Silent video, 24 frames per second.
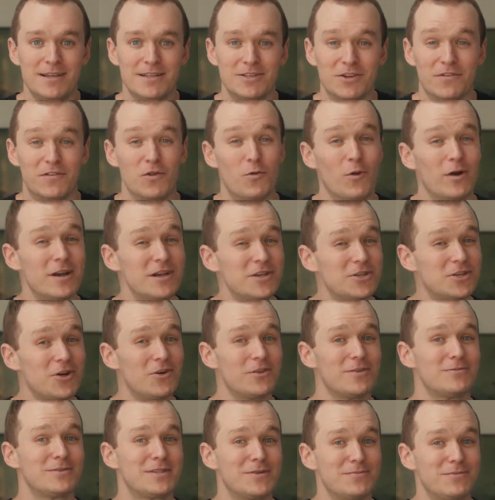So if you want to
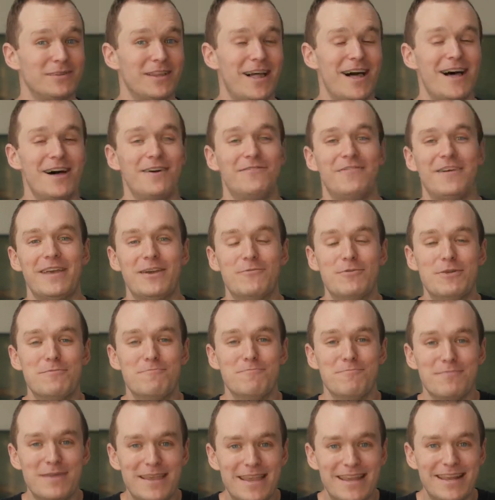show them some love, it would
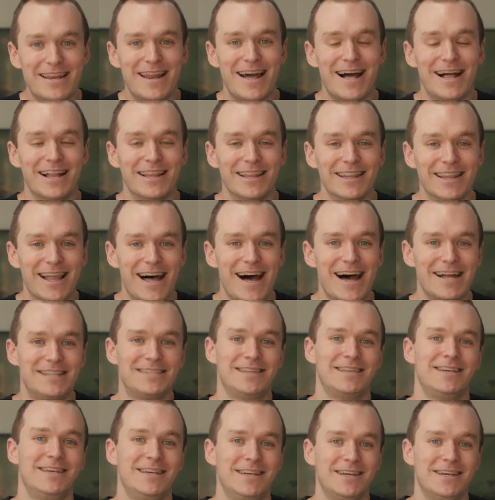mean a
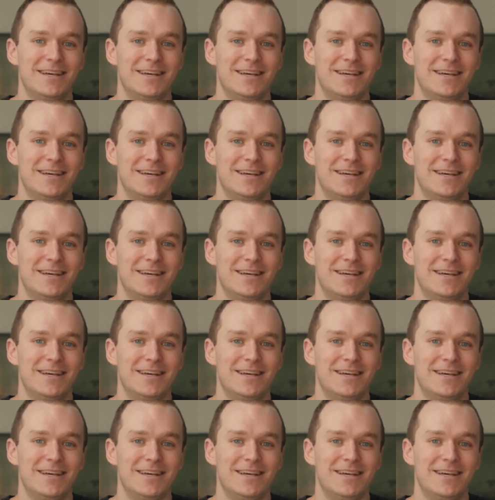lot.